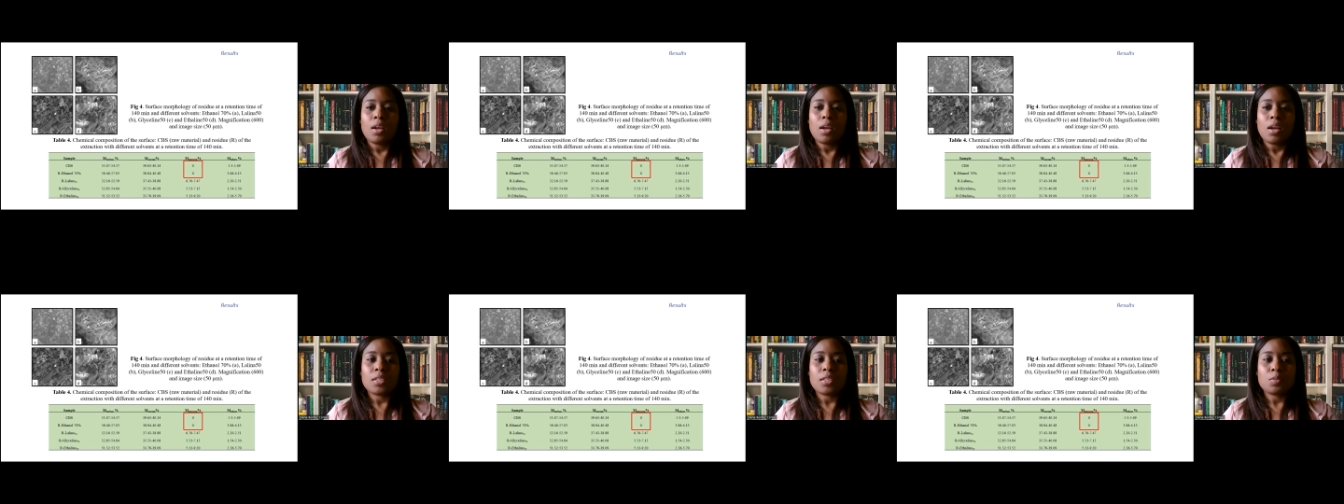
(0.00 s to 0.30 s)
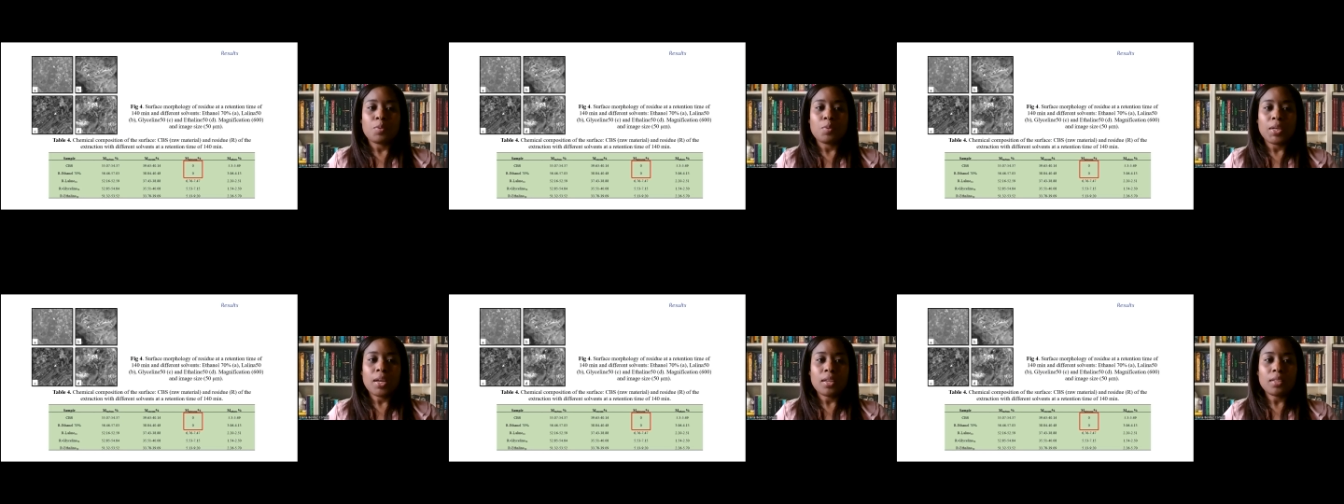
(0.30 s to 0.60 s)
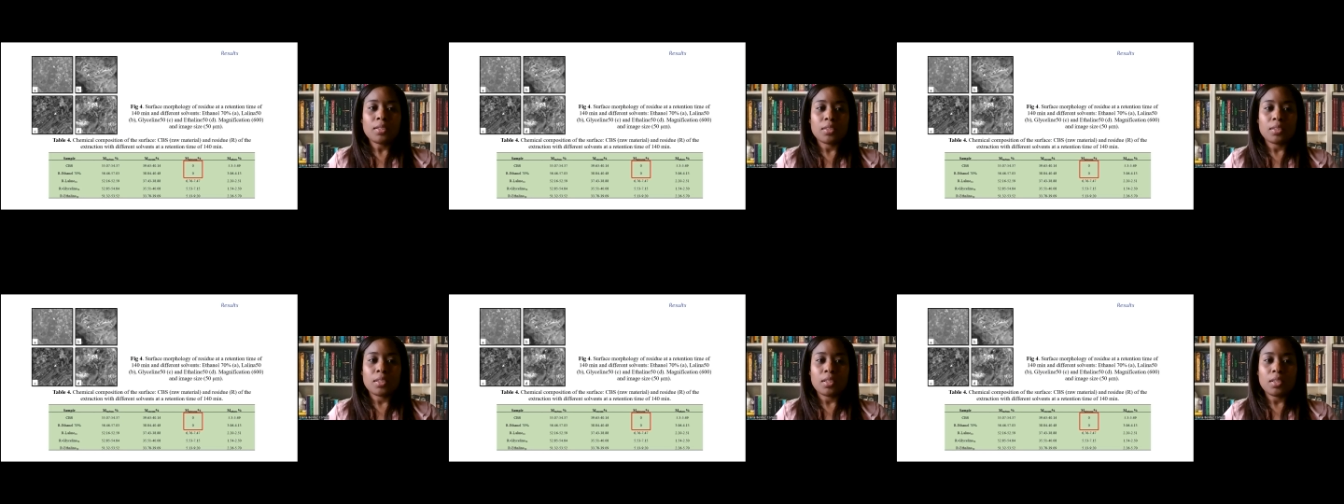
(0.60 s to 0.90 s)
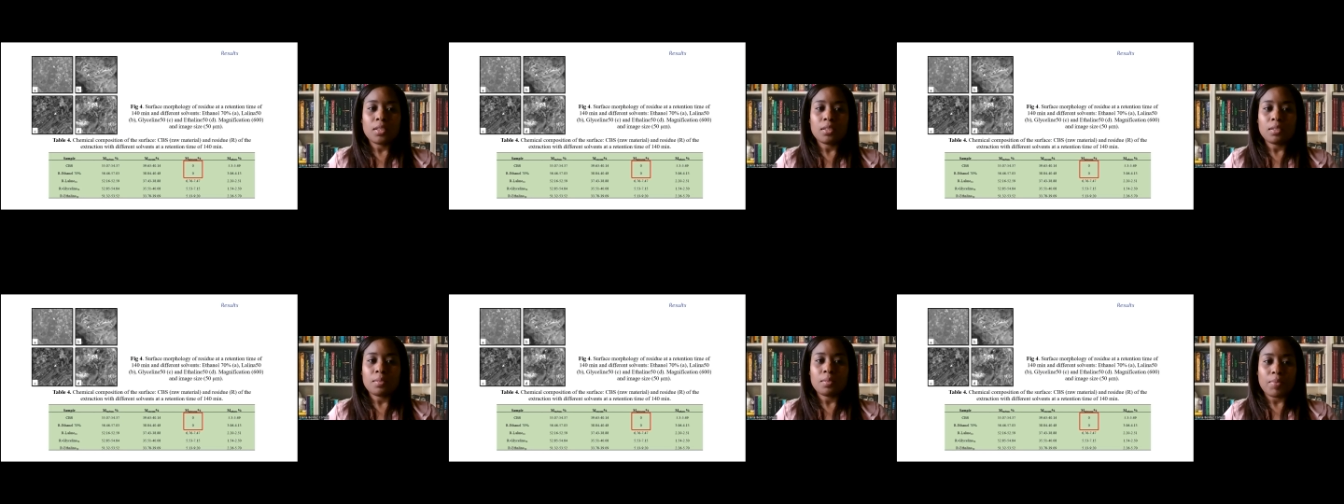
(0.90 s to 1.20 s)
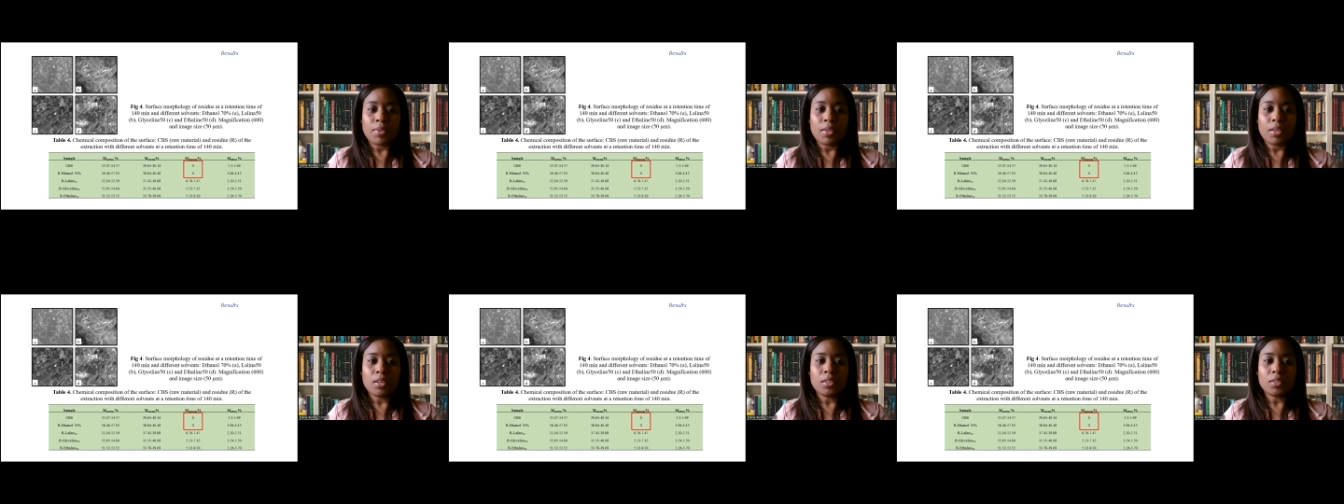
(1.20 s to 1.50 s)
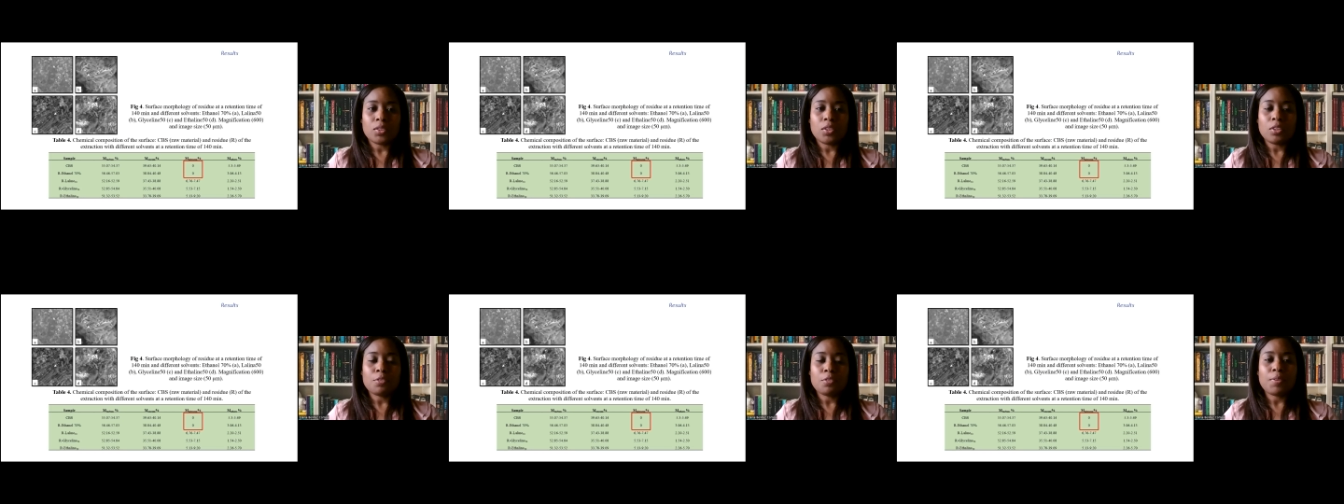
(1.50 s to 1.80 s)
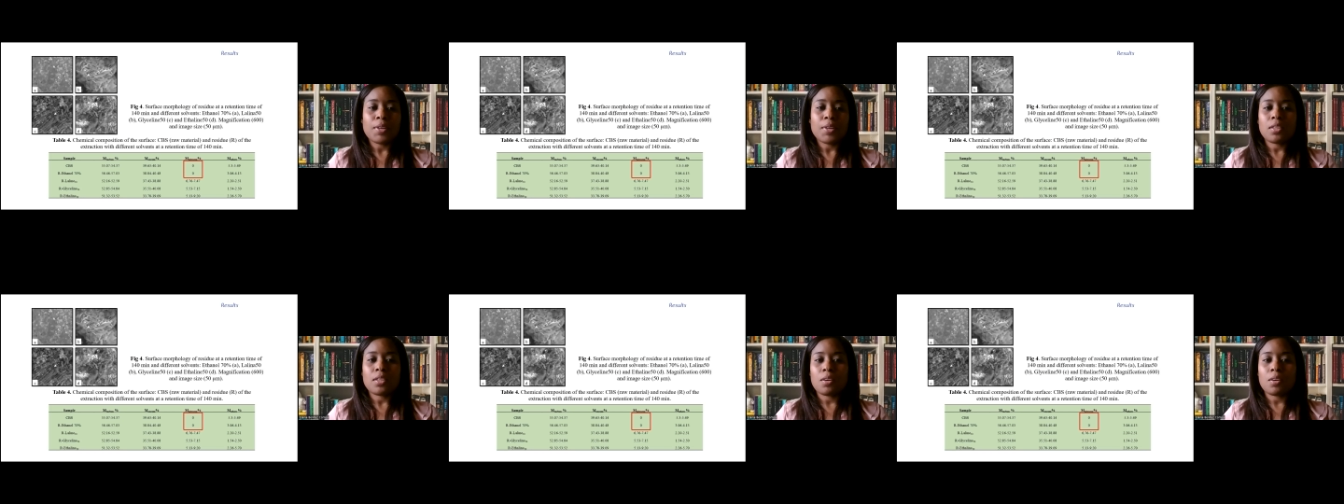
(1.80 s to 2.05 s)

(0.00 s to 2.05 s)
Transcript: As we can see, surface